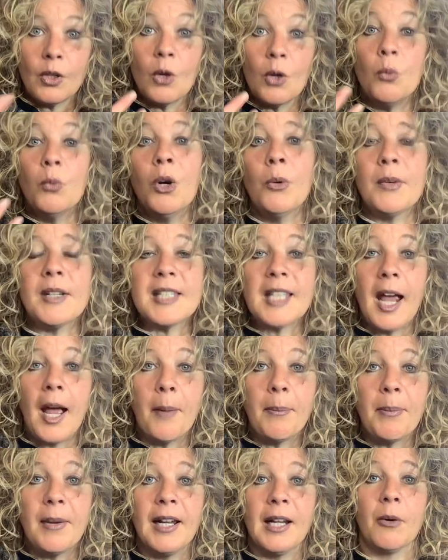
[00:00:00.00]
Well, what's
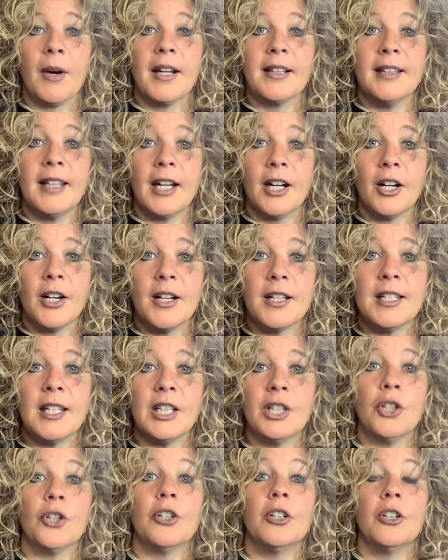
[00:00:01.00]
happening right there is
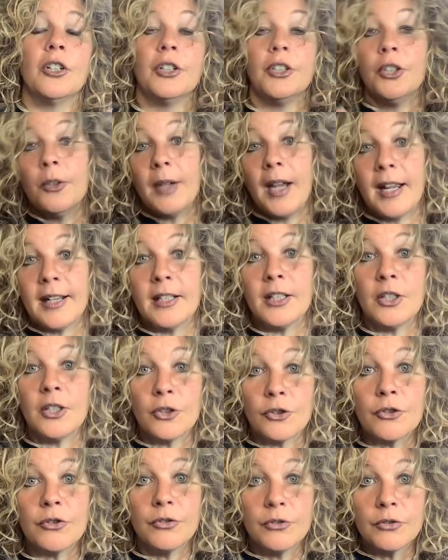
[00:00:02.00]
that you had an
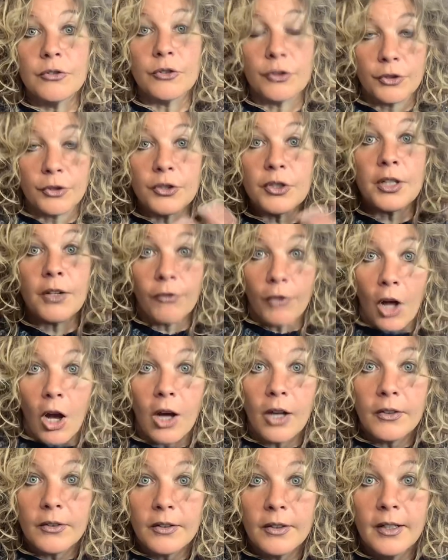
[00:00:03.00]
intrusive
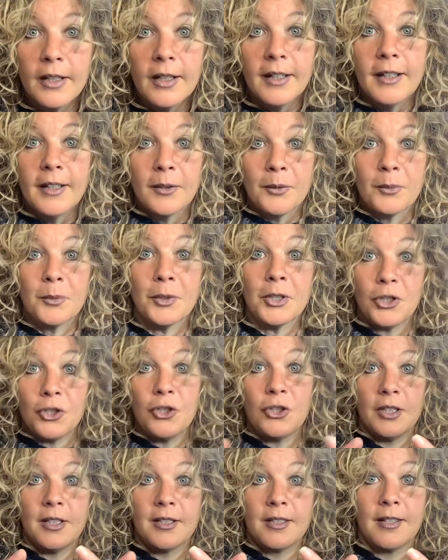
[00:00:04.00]
thought,
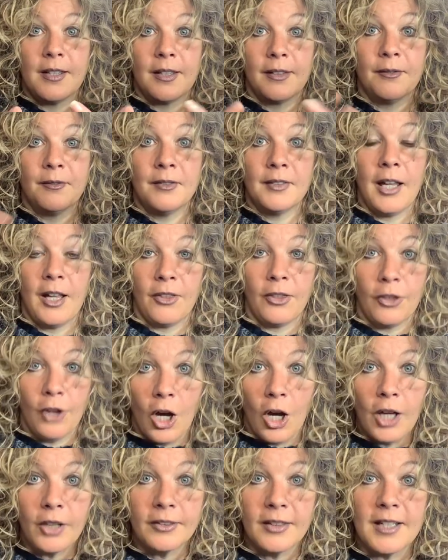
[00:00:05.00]
which is a
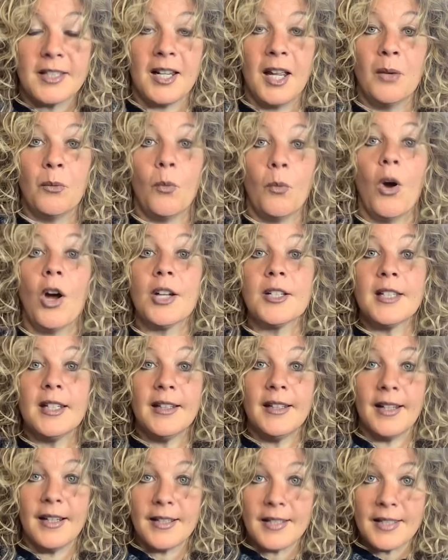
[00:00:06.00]
thought that's
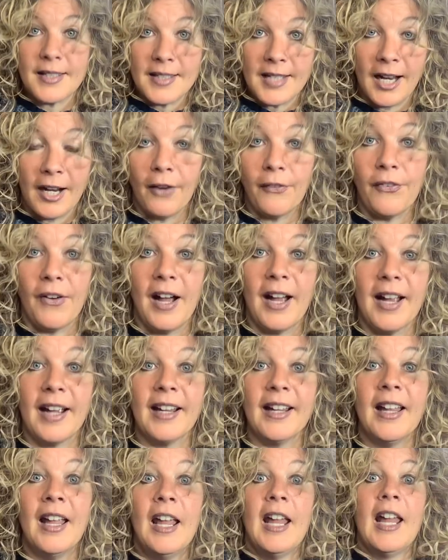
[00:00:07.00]
unwanted, it's
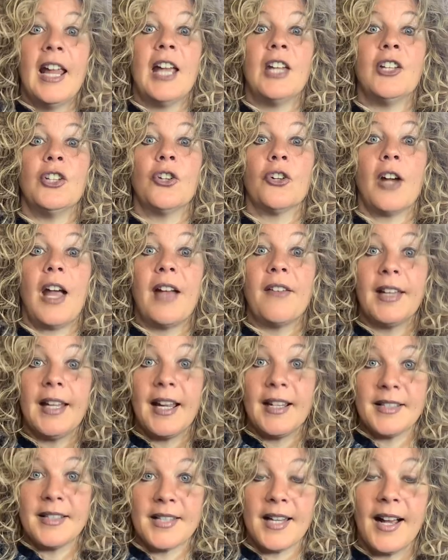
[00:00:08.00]
terrifying, and you're having
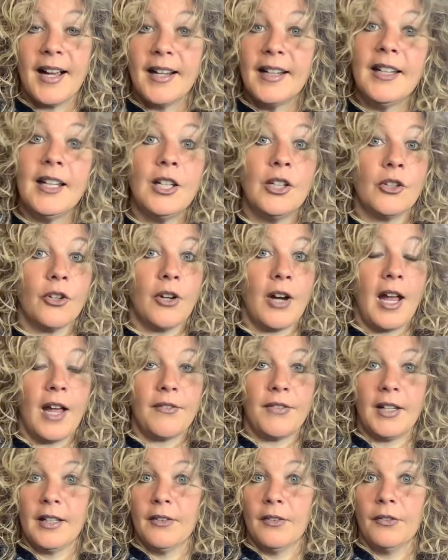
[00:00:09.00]
anxiety, you're
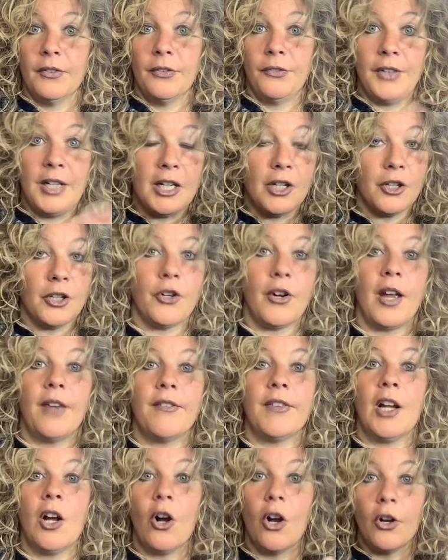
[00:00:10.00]
having fear, you're
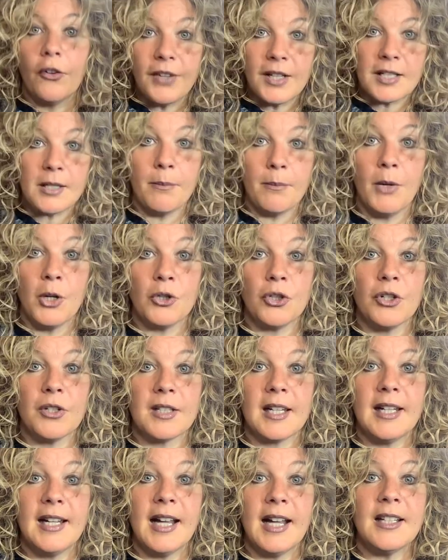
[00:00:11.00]
having all these emotions
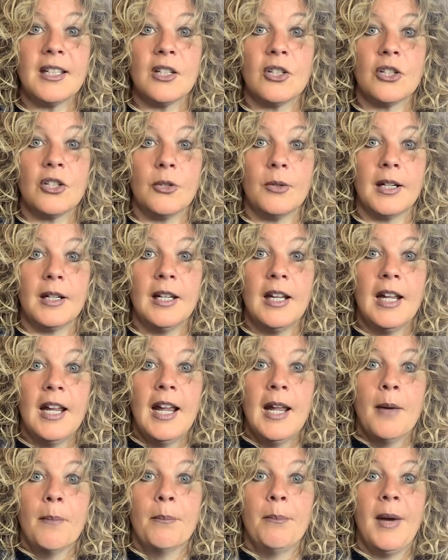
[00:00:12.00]
connected to it,
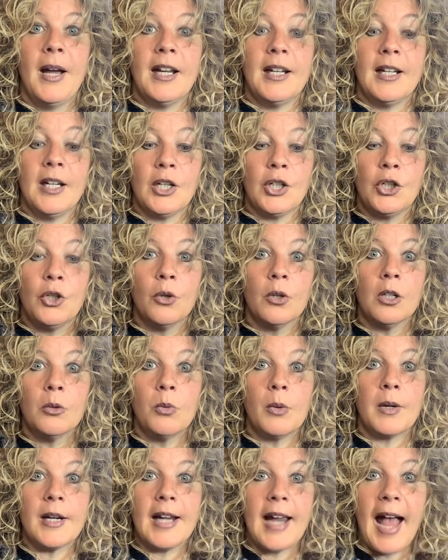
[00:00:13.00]
but your
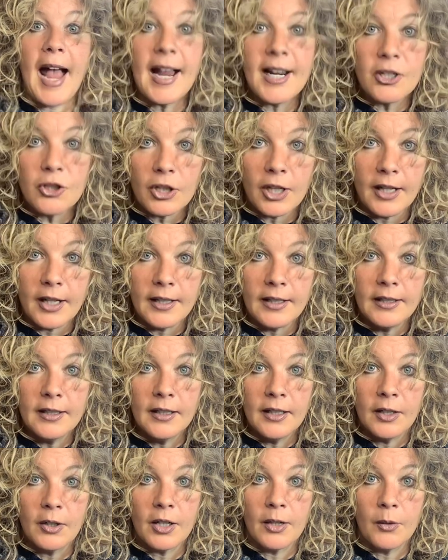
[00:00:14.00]
reaction,
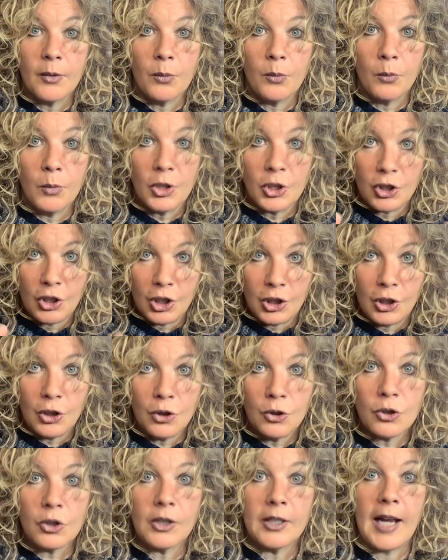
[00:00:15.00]
which
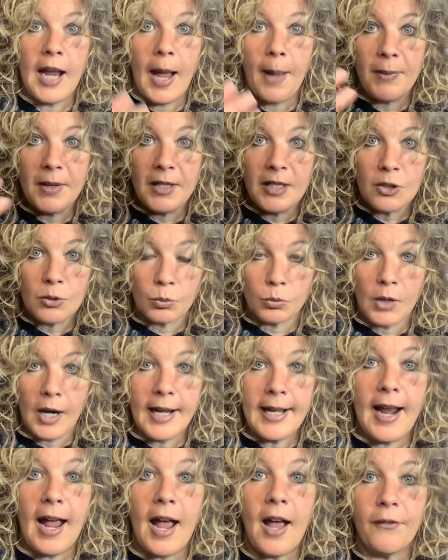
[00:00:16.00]
usually happens
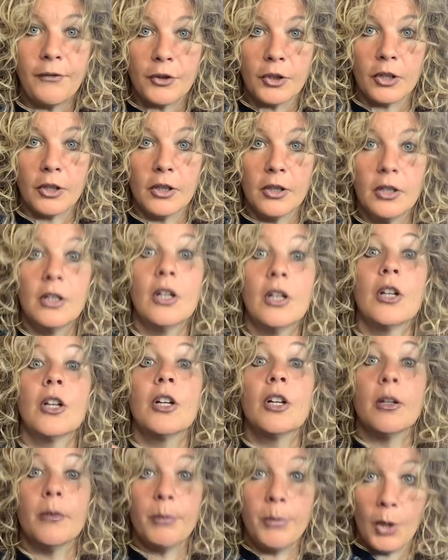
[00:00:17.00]
right after
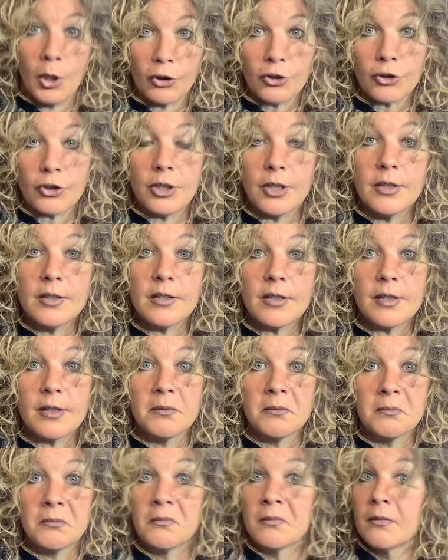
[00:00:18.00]
compulsions,
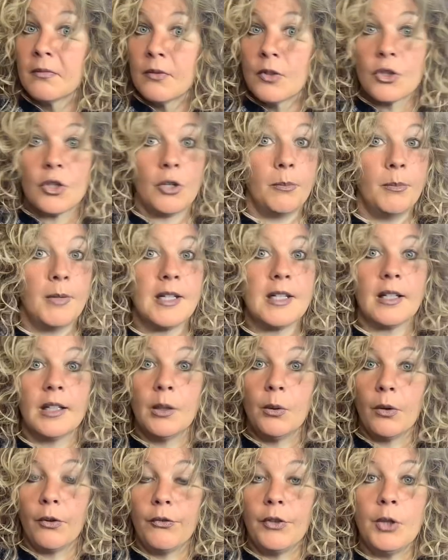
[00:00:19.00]
so
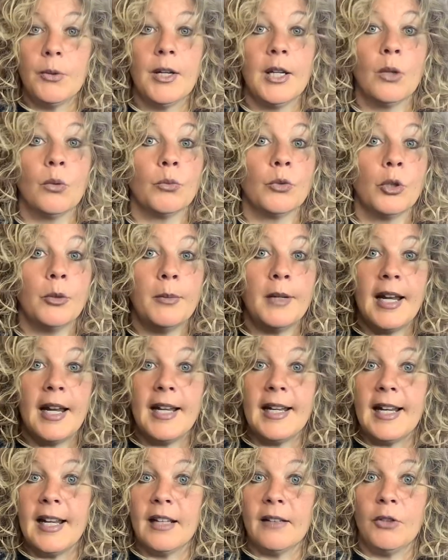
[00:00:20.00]
mentally reviewing,
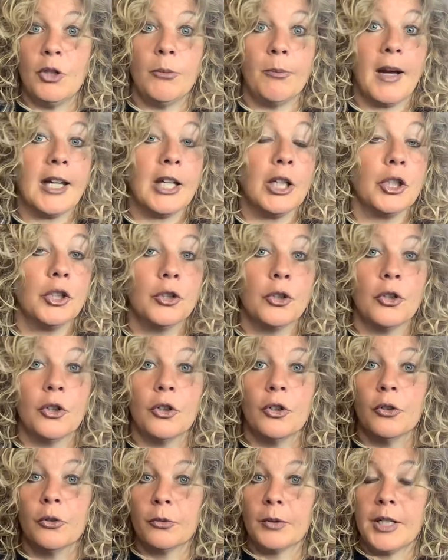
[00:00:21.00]
ruminating, you might
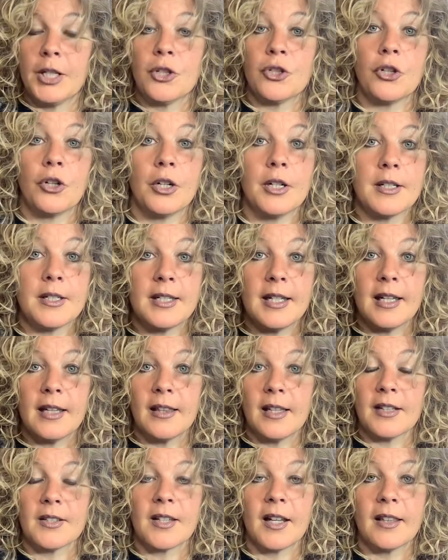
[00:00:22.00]
Google, reassurance seek,
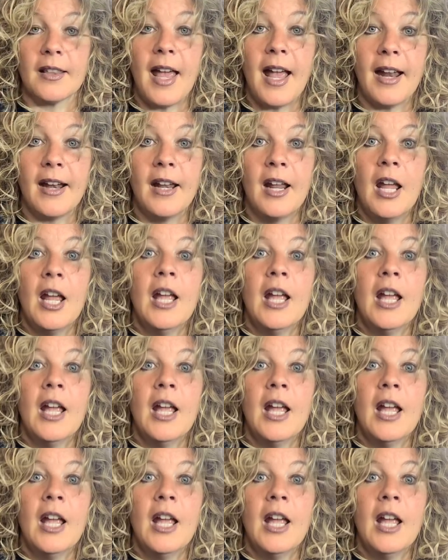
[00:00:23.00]
things like that,